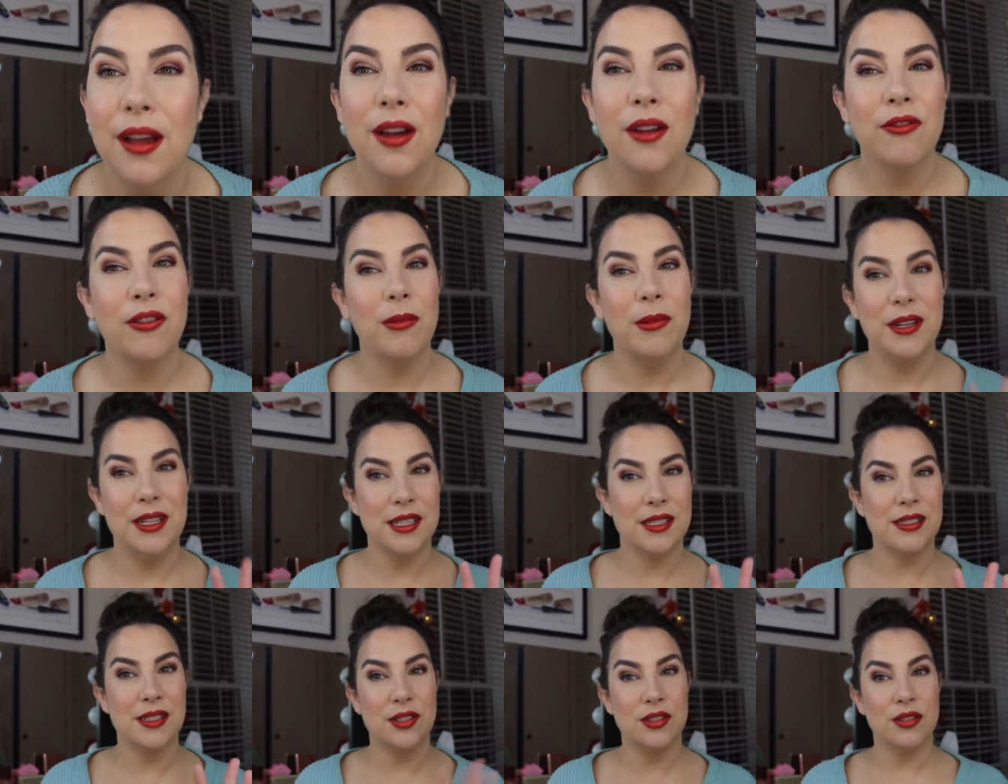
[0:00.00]
From a
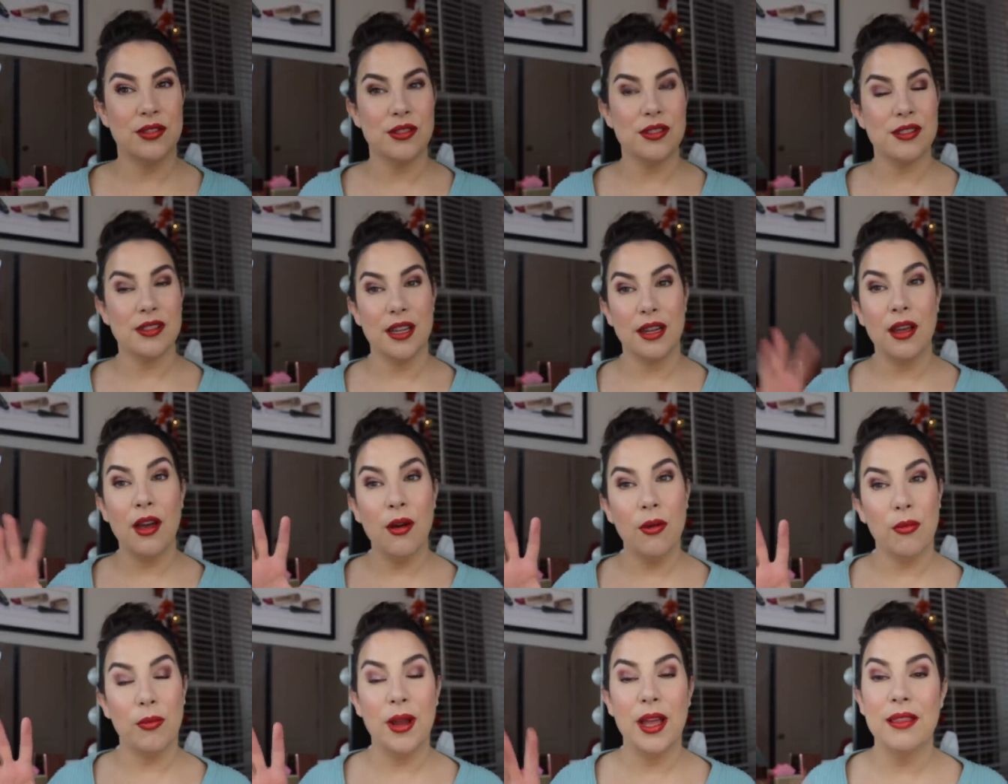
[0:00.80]
distance, you're just like,
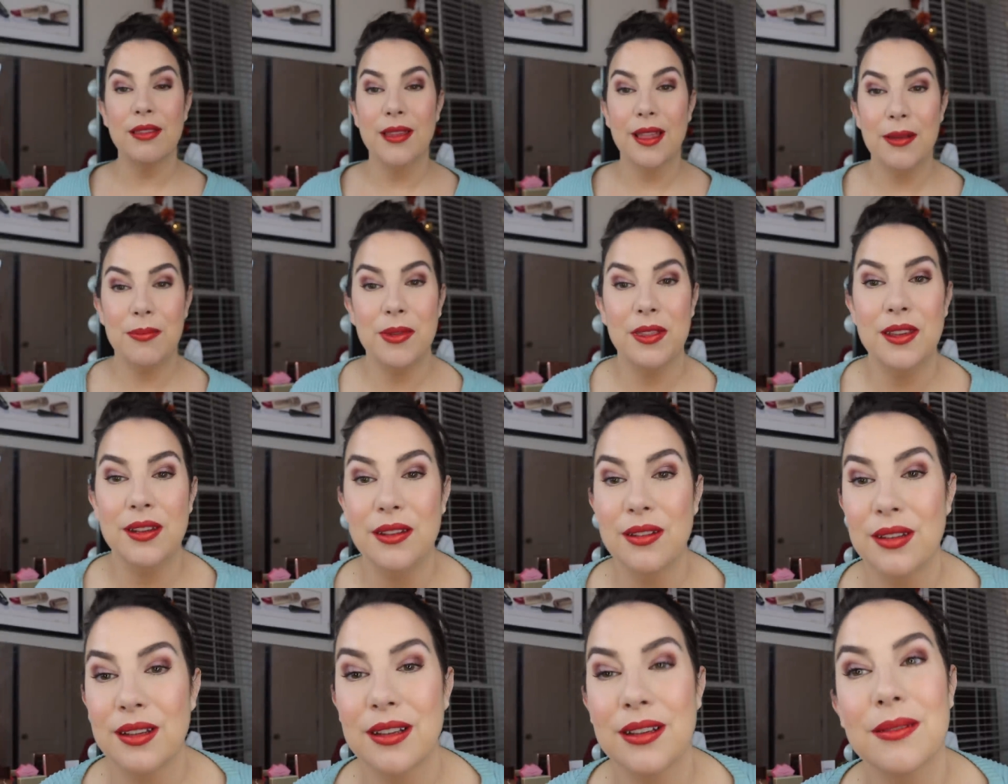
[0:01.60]
oh, red lip. And then
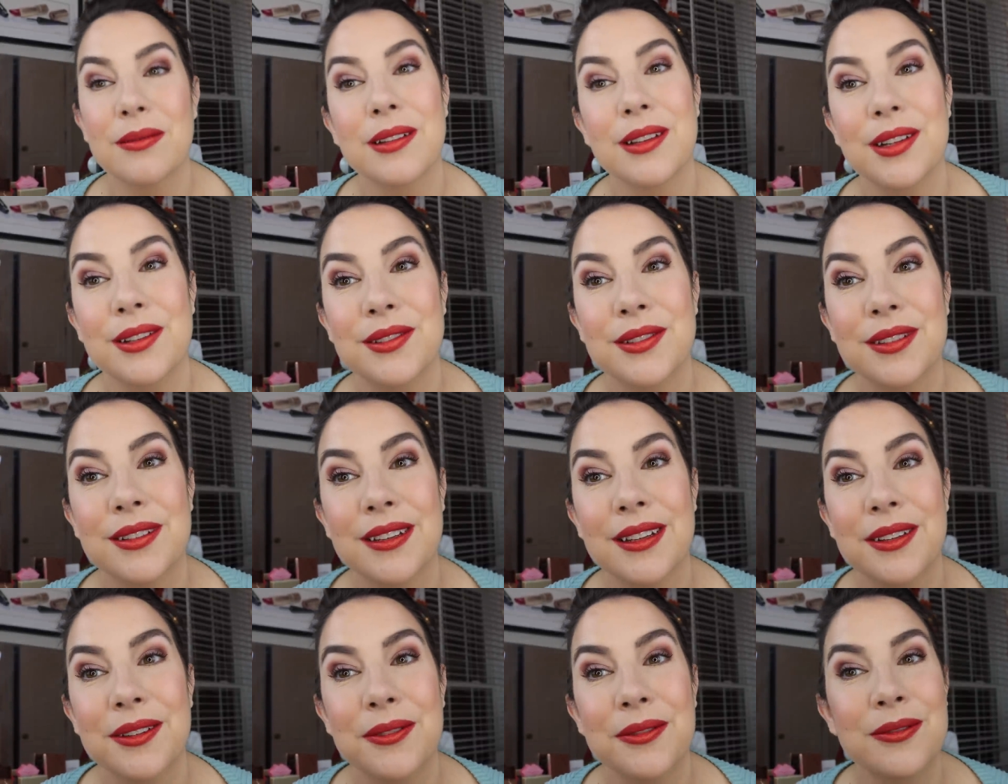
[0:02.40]
you look up close,
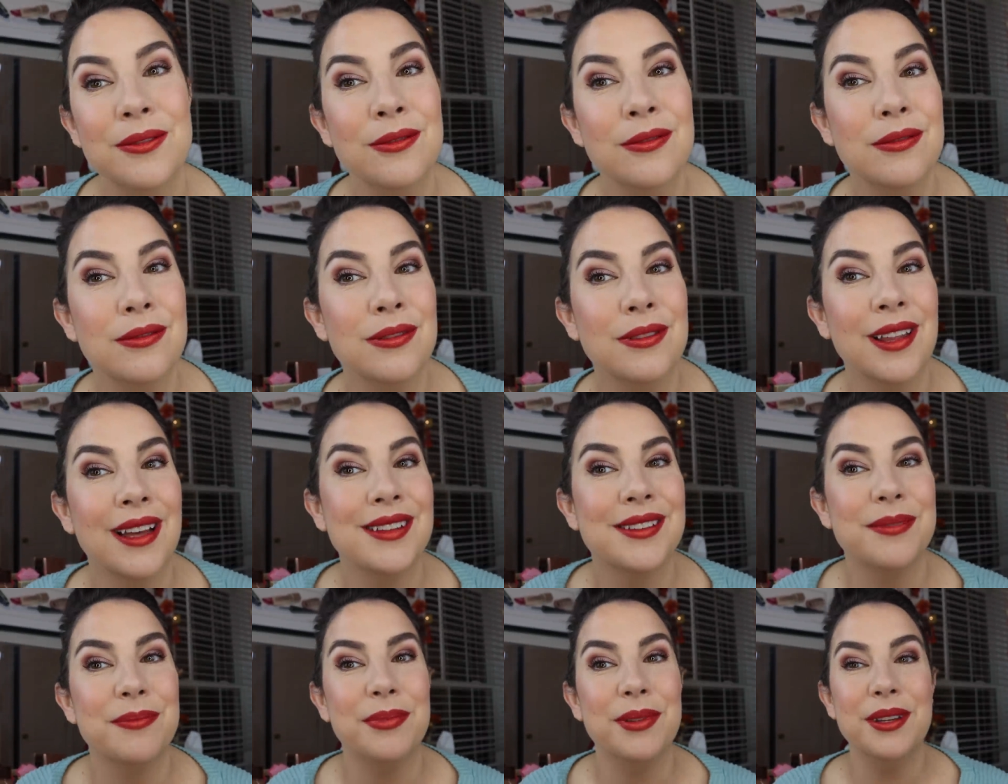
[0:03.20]
like, ooh,
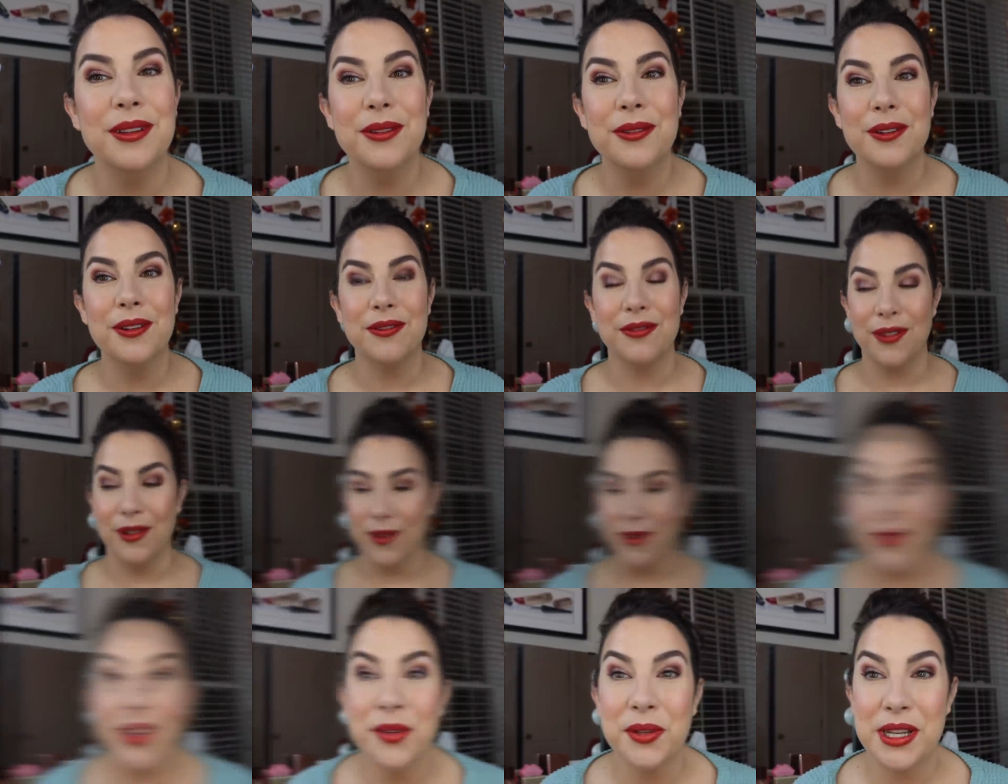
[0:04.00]
that's
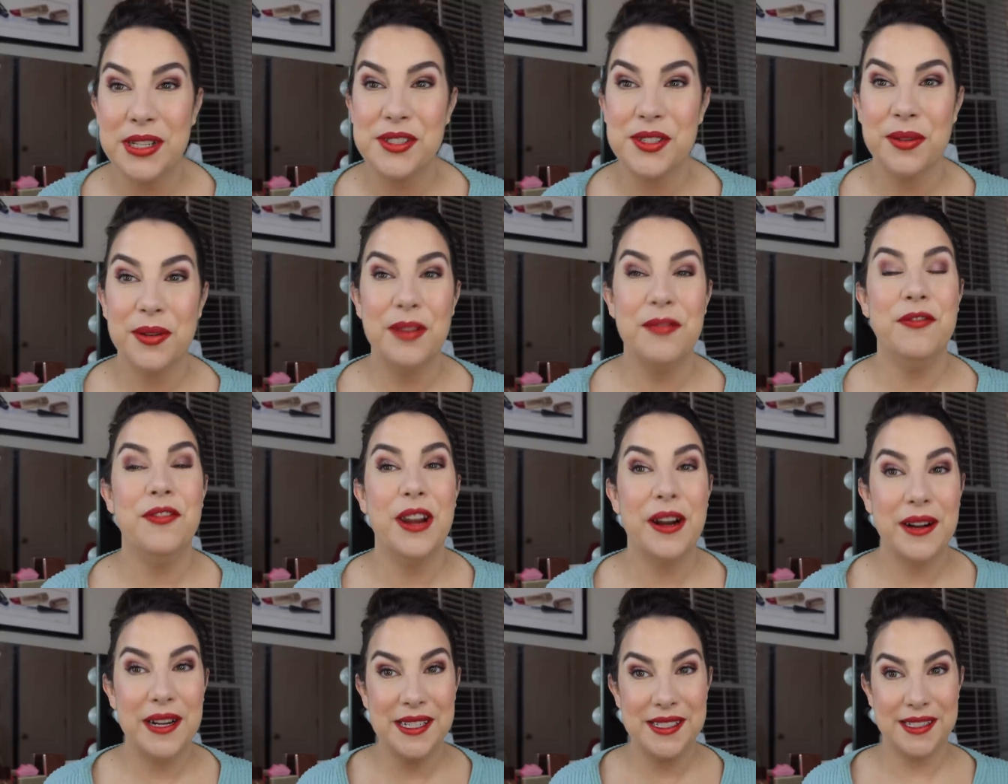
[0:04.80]
beautiful. Okay, so a
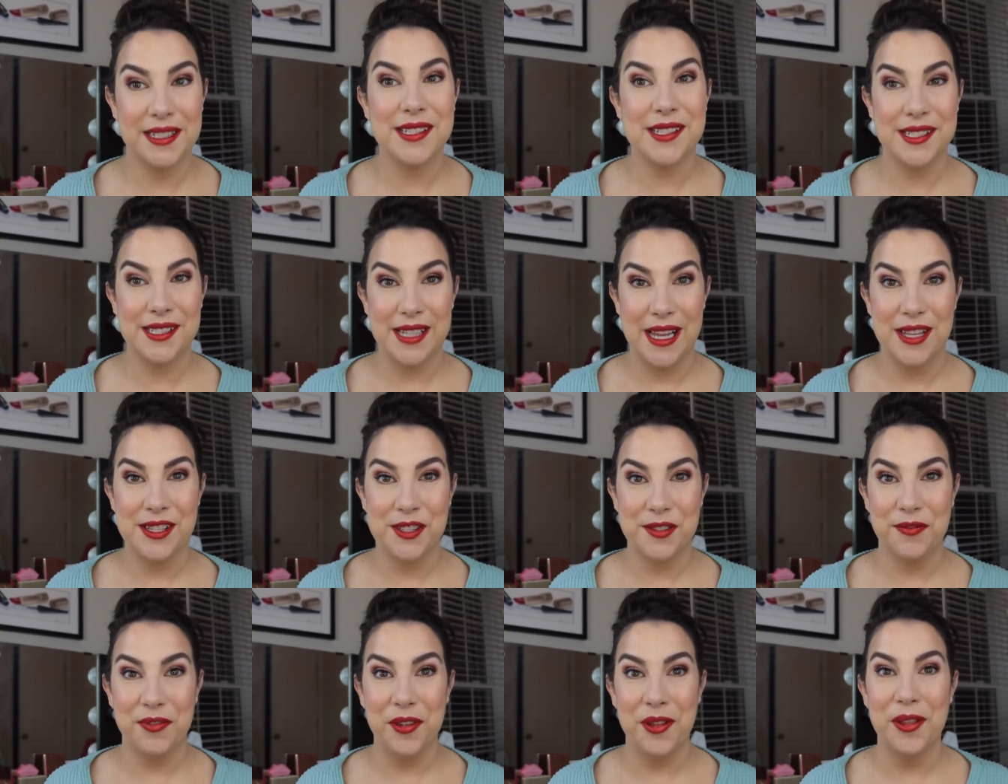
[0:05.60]
very
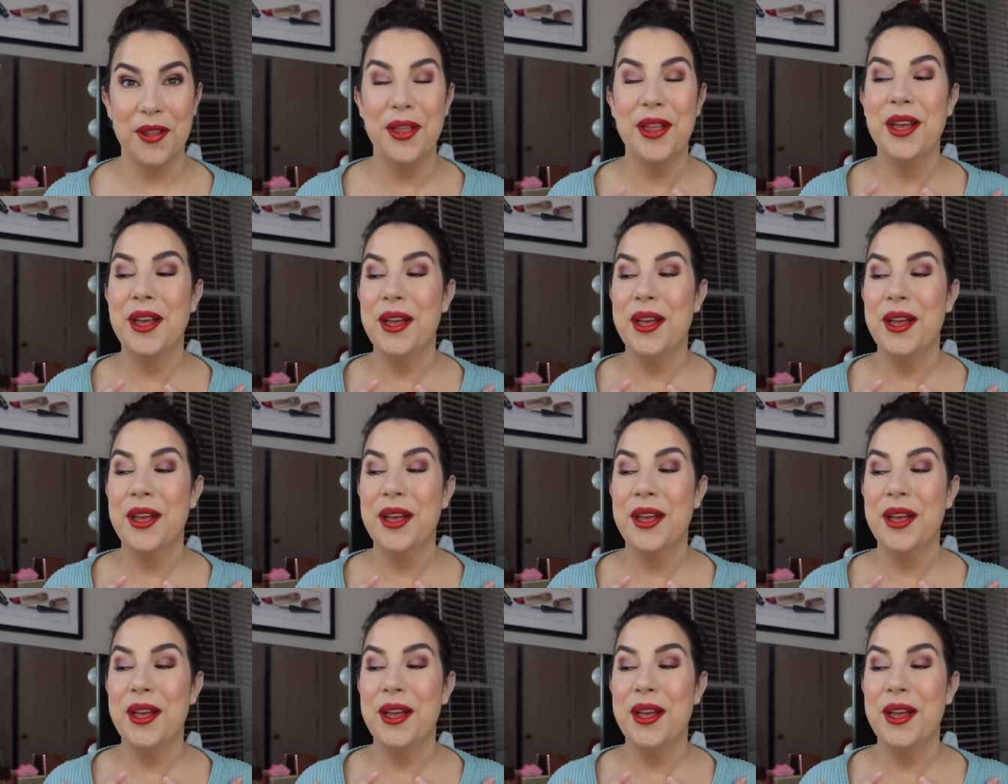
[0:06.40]
successful